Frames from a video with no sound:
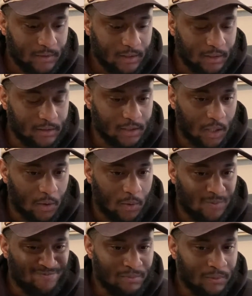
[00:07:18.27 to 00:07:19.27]
So
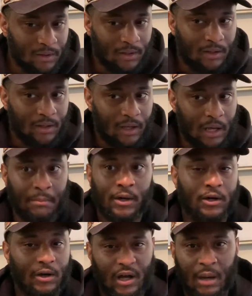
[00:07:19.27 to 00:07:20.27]
I'm
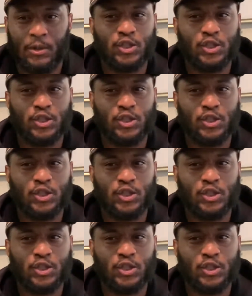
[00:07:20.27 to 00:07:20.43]
gonna